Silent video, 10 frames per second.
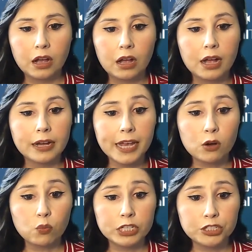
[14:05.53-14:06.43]

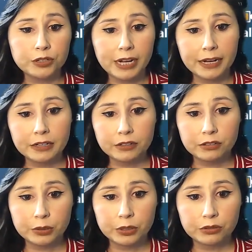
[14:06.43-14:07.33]
Account
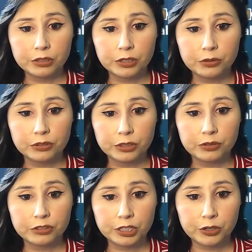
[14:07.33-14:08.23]

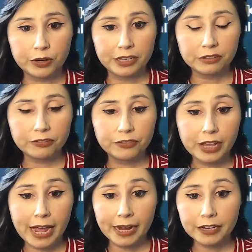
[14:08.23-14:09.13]
1290000 is
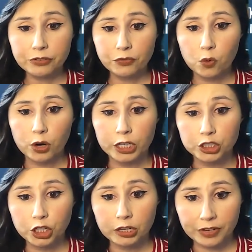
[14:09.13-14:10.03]
flagged for
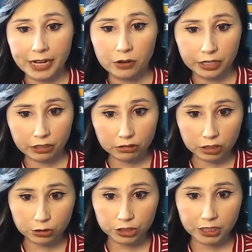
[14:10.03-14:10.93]
chart of account
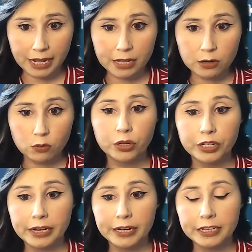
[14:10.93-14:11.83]
exclusion and will
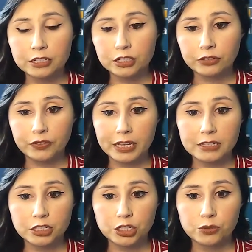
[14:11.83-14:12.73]
not
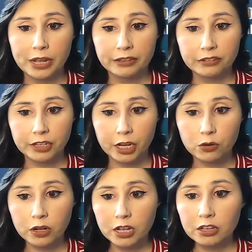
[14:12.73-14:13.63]
interface to
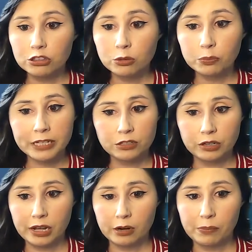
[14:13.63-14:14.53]
SEO. So please do
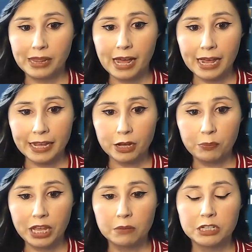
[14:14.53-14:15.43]
not apply a
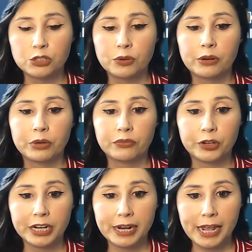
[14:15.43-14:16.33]
payment to a
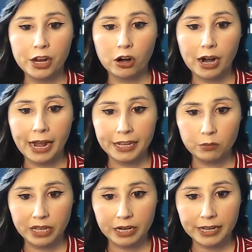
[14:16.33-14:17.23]
reverted AR
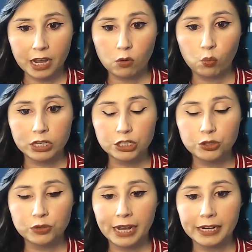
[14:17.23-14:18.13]
item in account
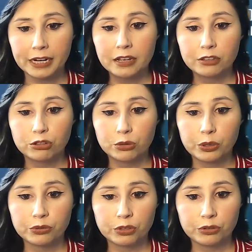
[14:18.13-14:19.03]

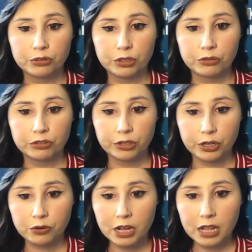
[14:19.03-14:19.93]

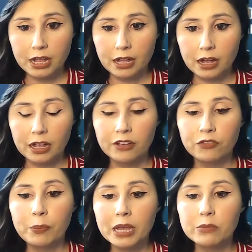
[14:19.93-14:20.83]
1290000. If
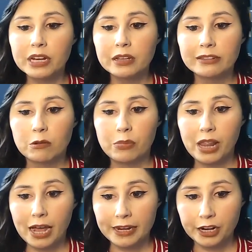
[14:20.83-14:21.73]
a payment is
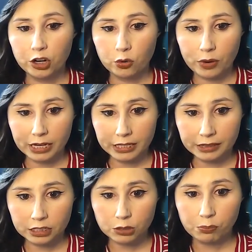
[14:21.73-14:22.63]
applied
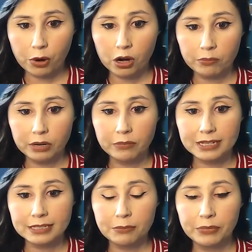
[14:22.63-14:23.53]
incorrectly, the department
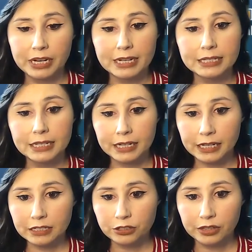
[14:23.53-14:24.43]
must submit a
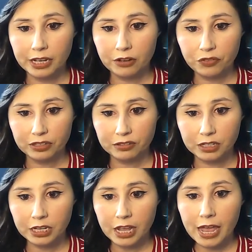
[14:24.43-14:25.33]
ticket to the
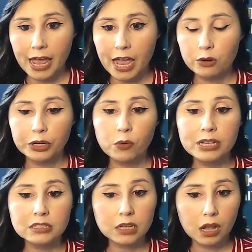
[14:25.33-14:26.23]
FSC and
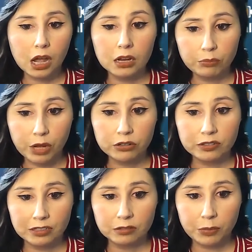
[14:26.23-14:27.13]
request to
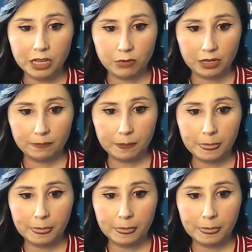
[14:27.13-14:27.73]
unpost this payment.